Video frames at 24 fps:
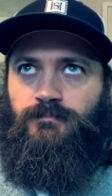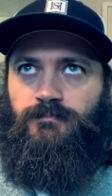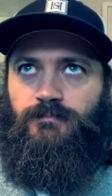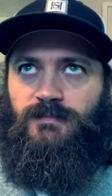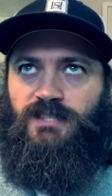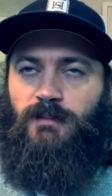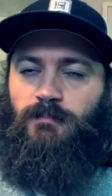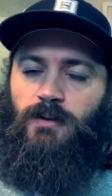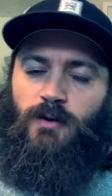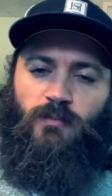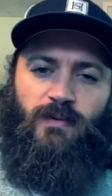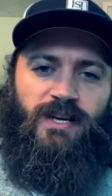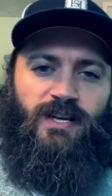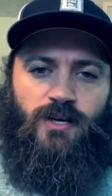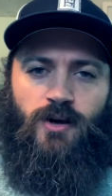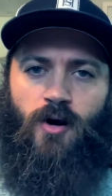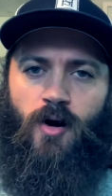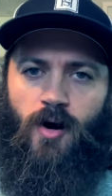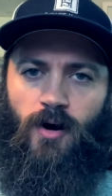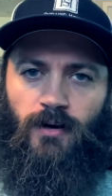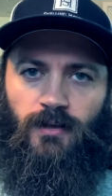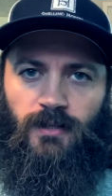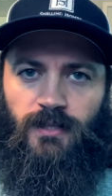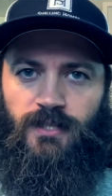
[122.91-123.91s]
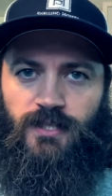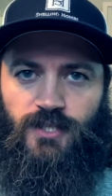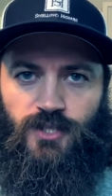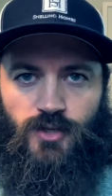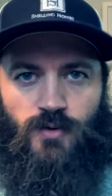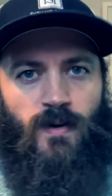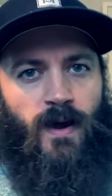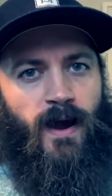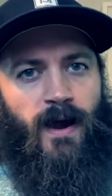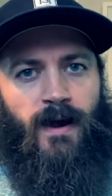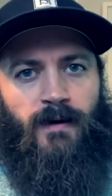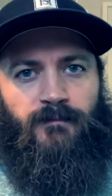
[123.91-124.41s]
But regardless,
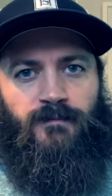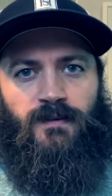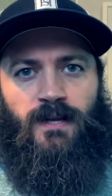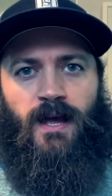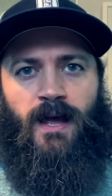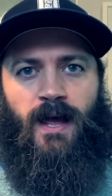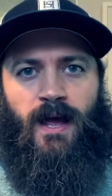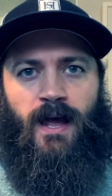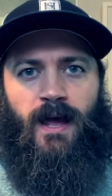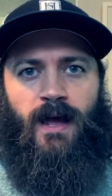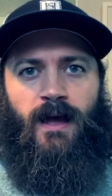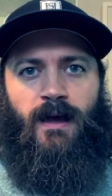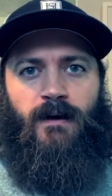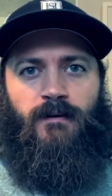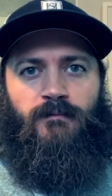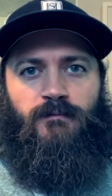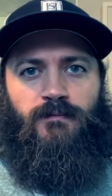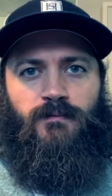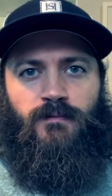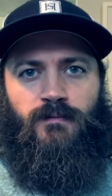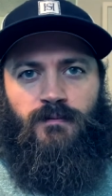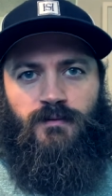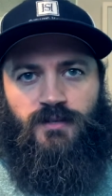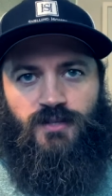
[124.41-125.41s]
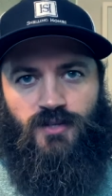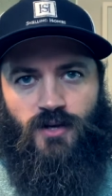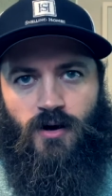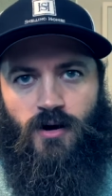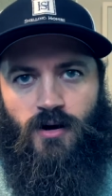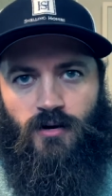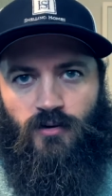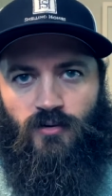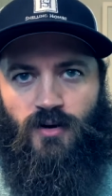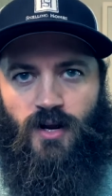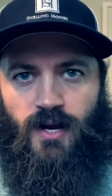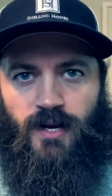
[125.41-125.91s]
you have to have
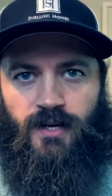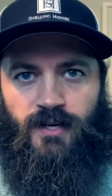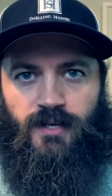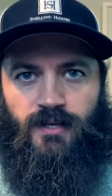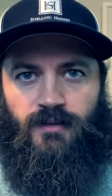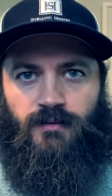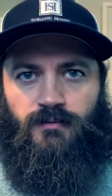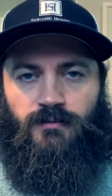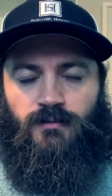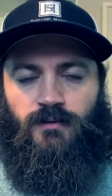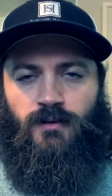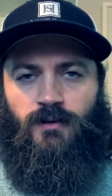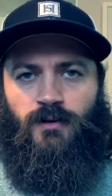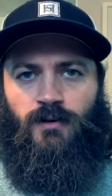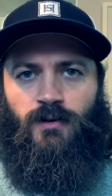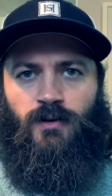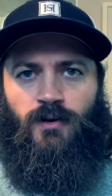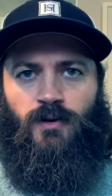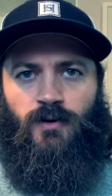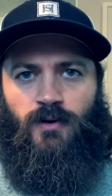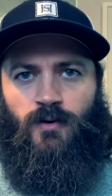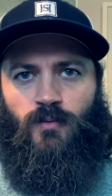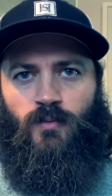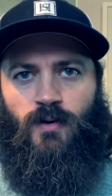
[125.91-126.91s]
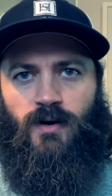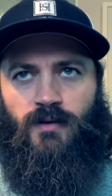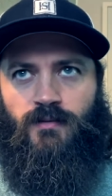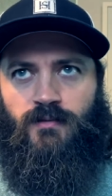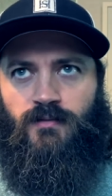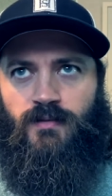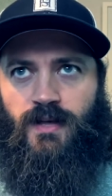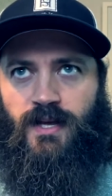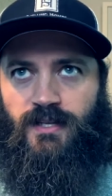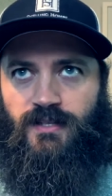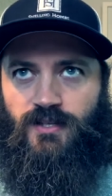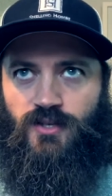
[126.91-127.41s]
songwriting,
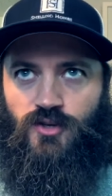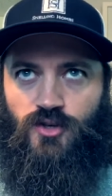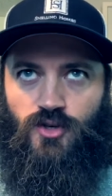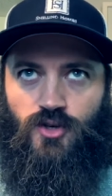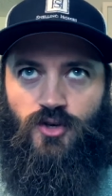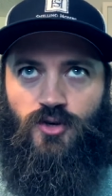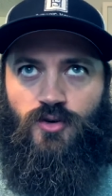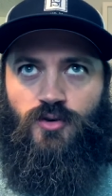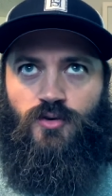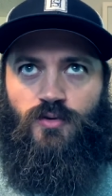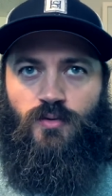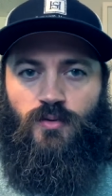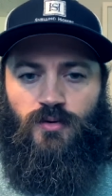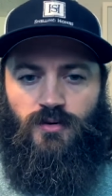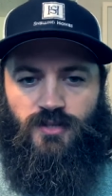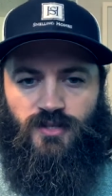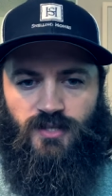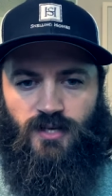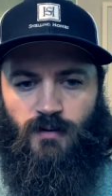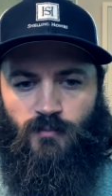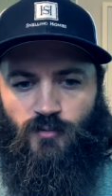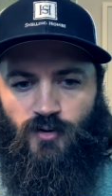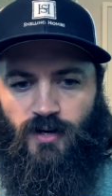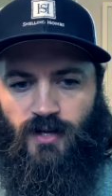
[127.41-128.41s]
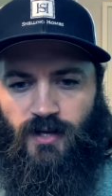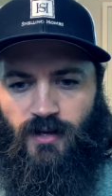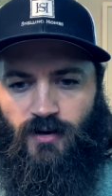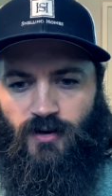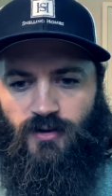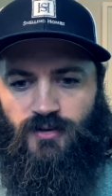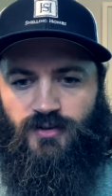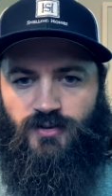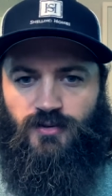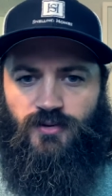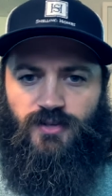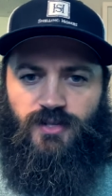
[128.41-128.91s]
whether that's you or someone
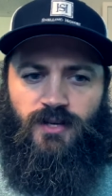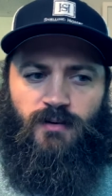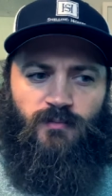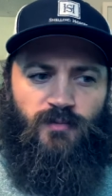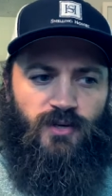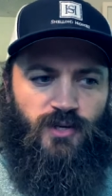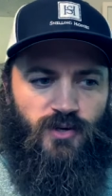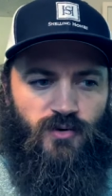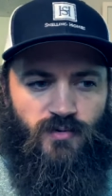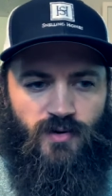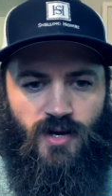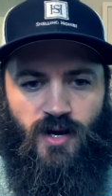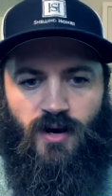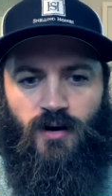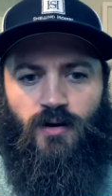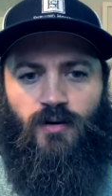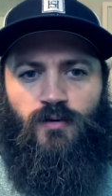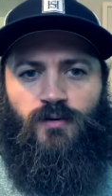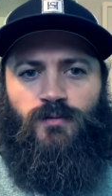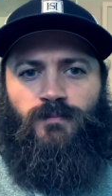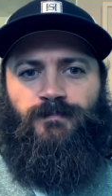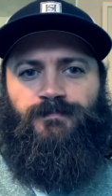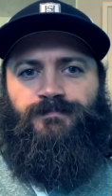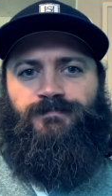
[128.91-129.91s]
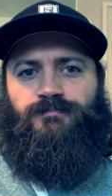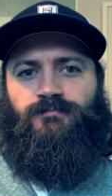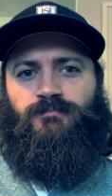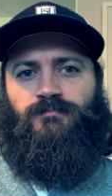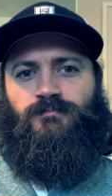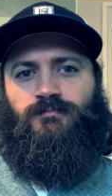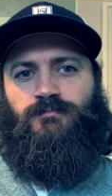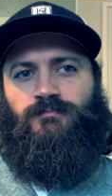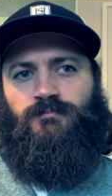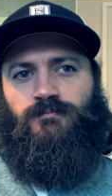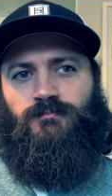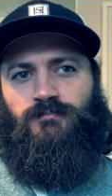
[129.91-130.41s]
else or someone you know.
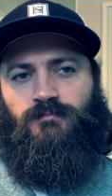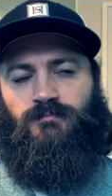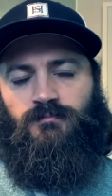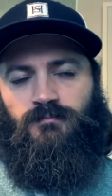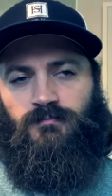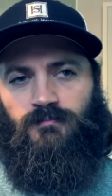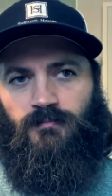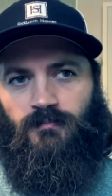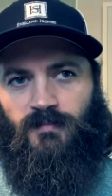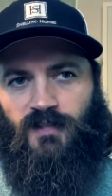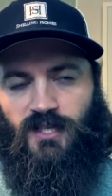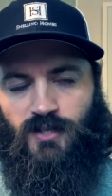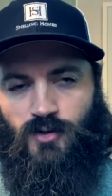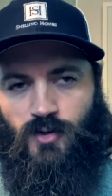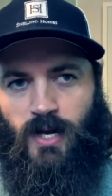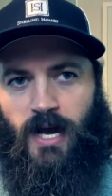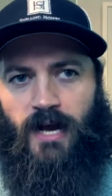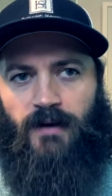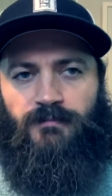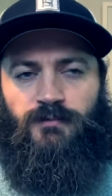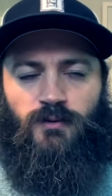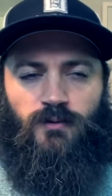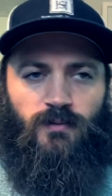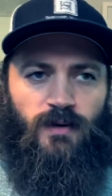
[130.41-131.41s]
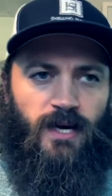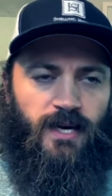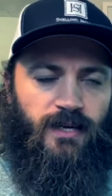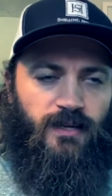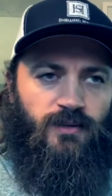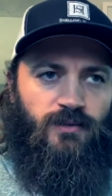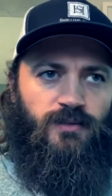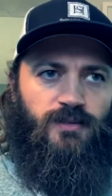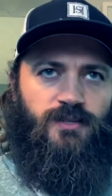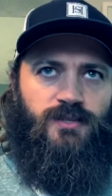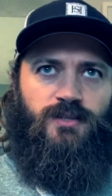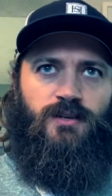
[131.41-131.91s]
You have to
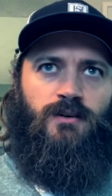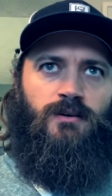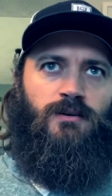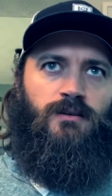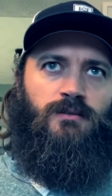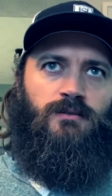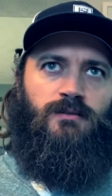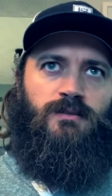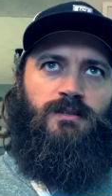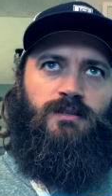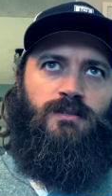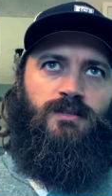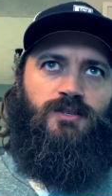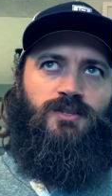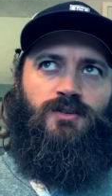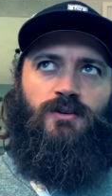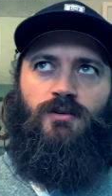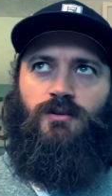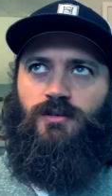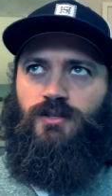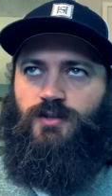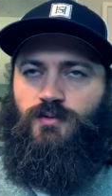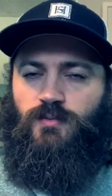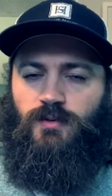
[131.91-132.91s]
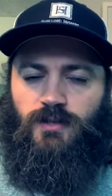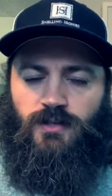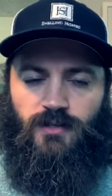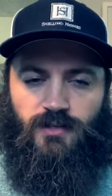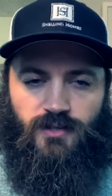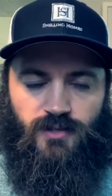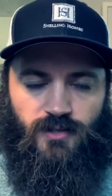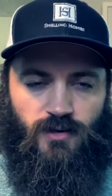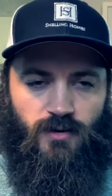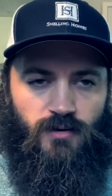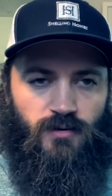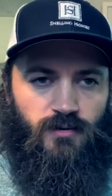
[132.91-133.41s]
write good songs. It starts with the
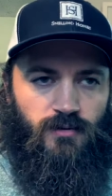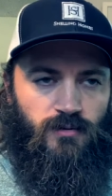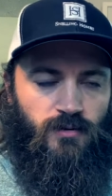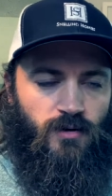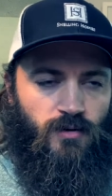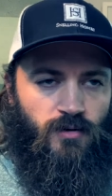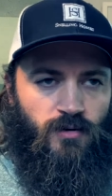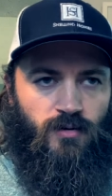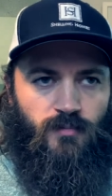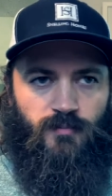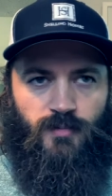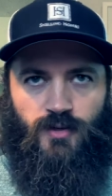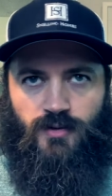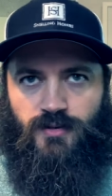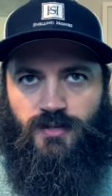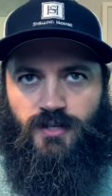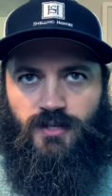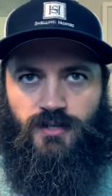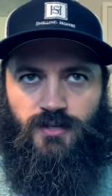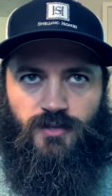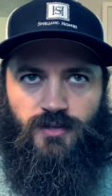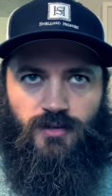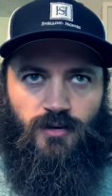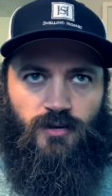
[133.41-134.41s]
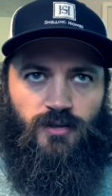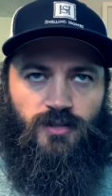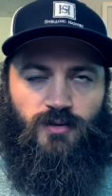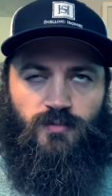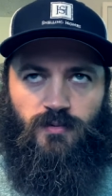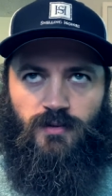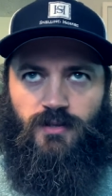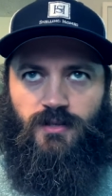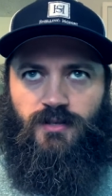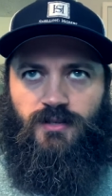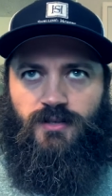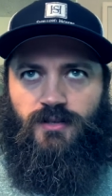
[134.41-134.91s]
song. All music starts
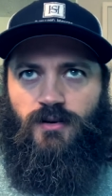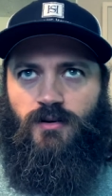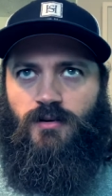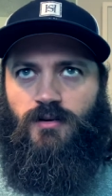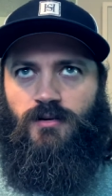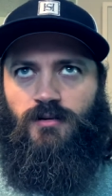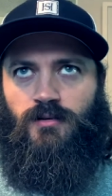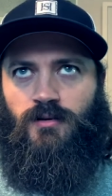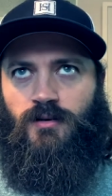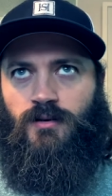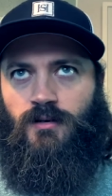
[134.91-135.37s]
with the song.